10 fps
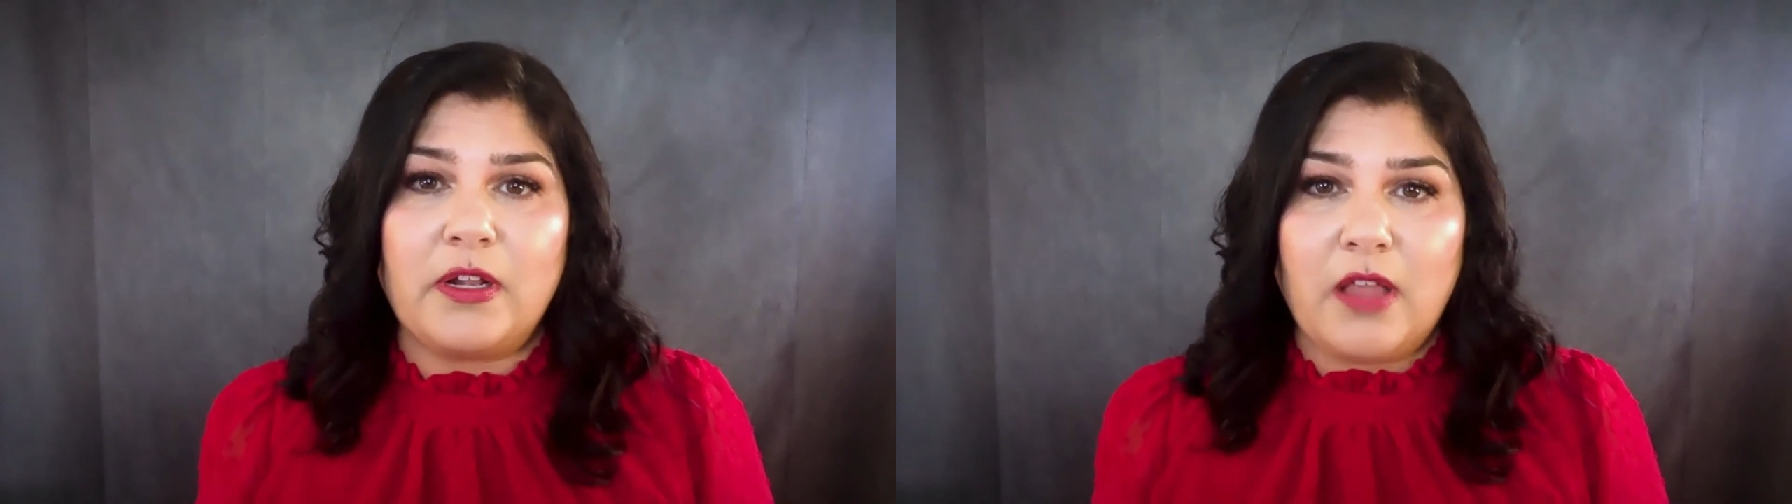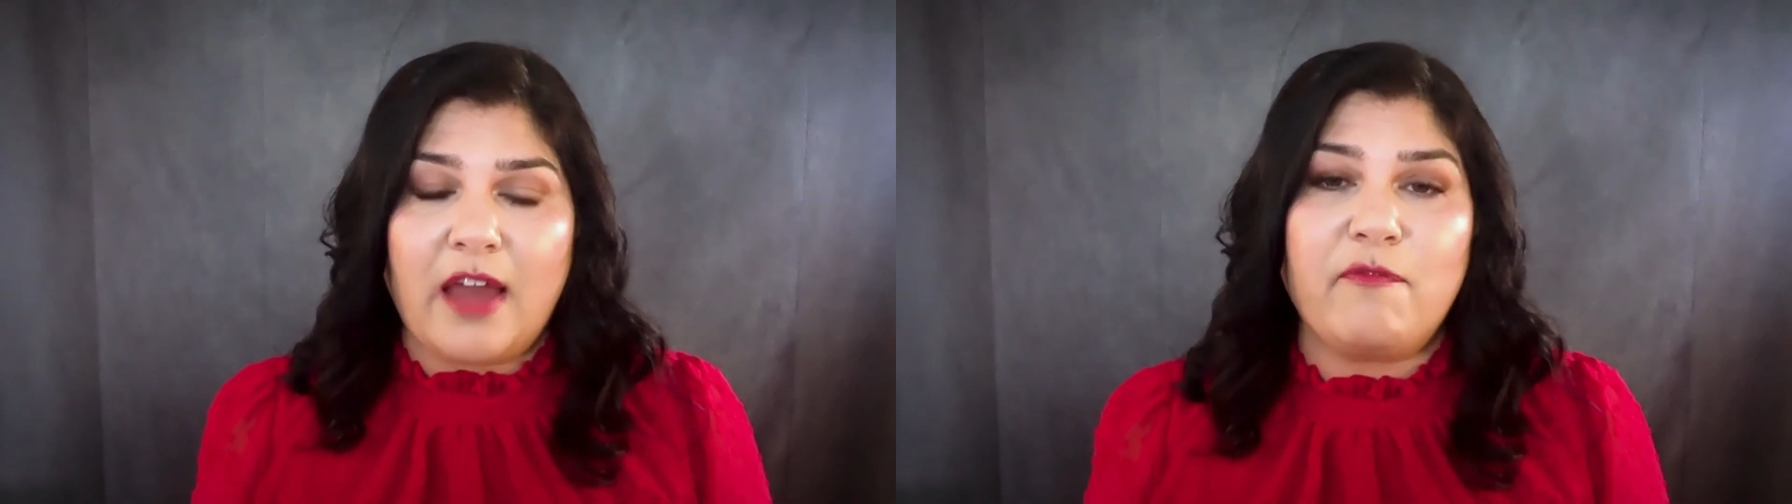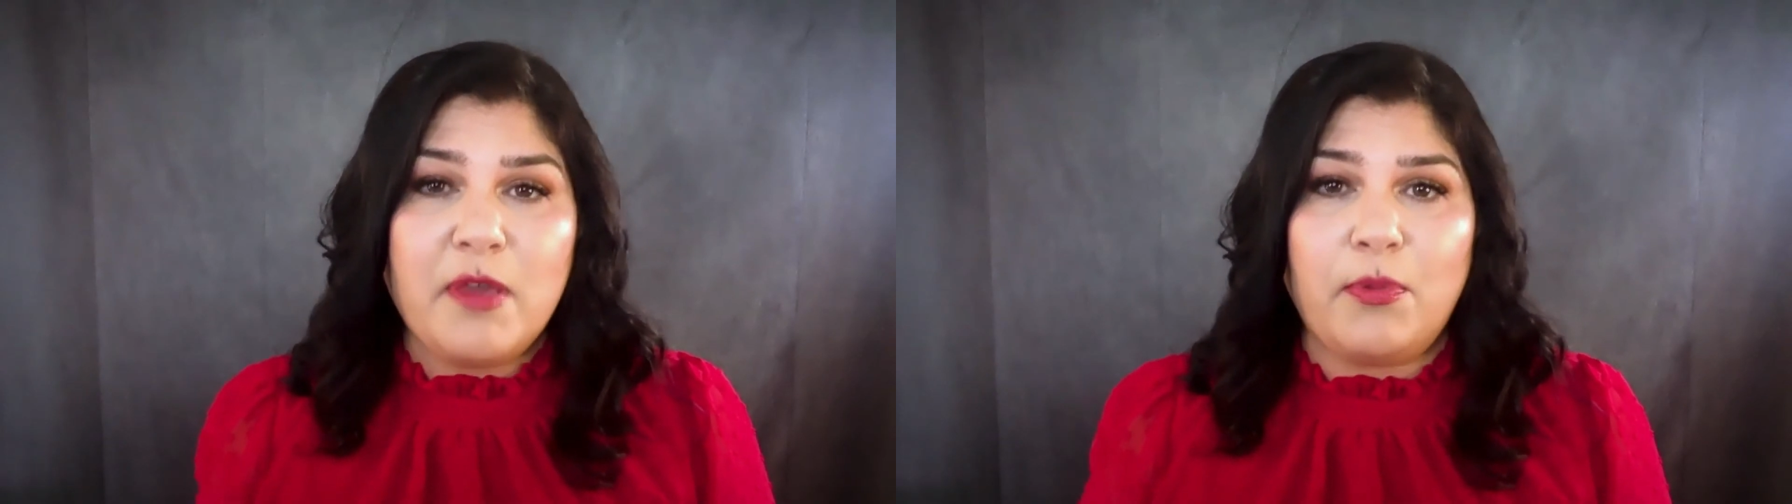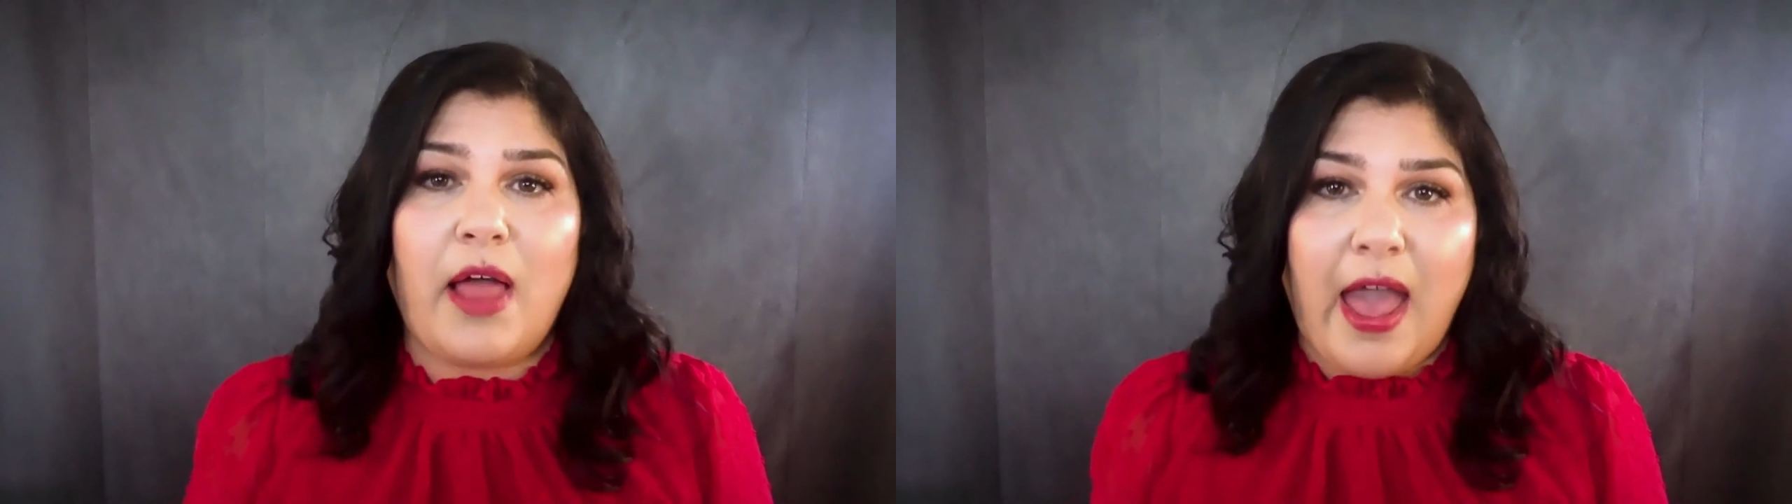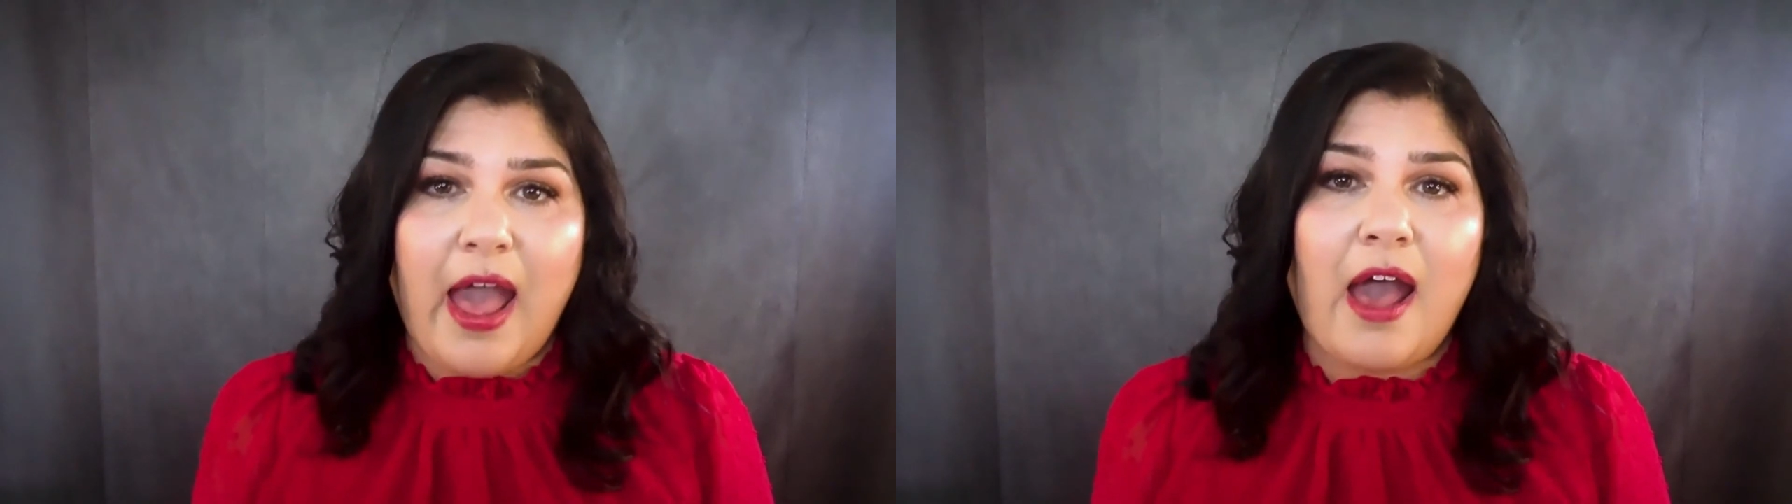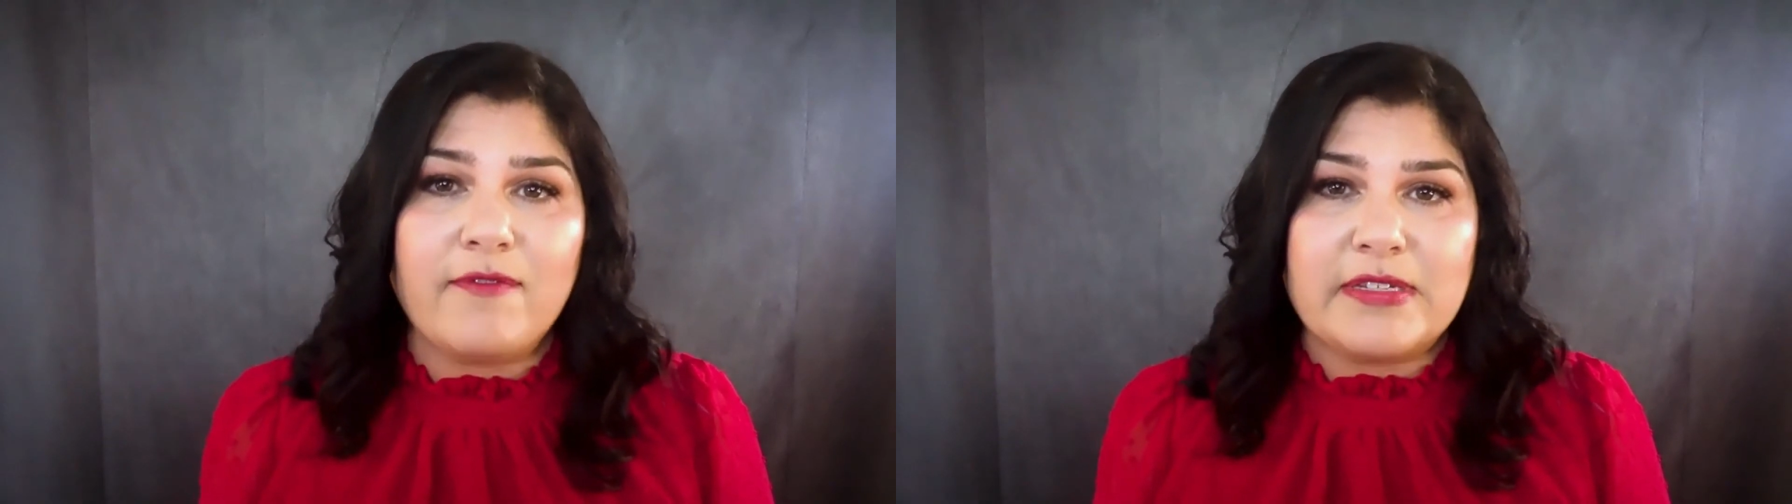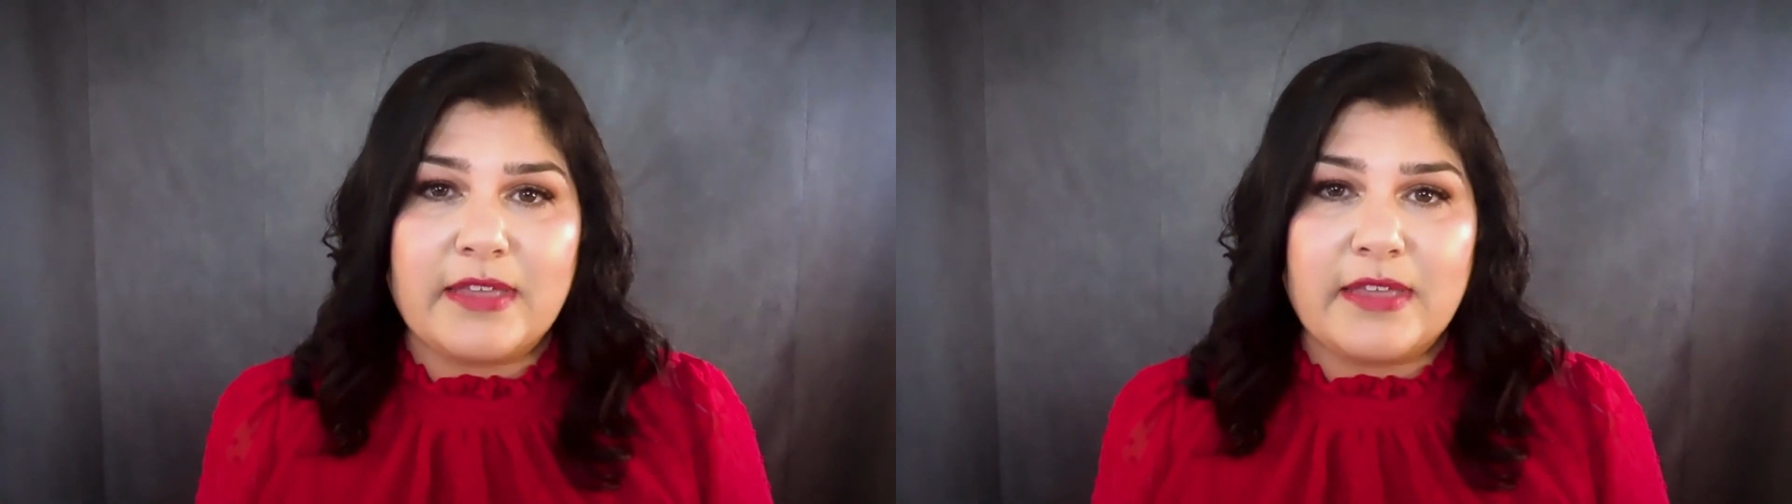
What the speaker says: that a lot of people have,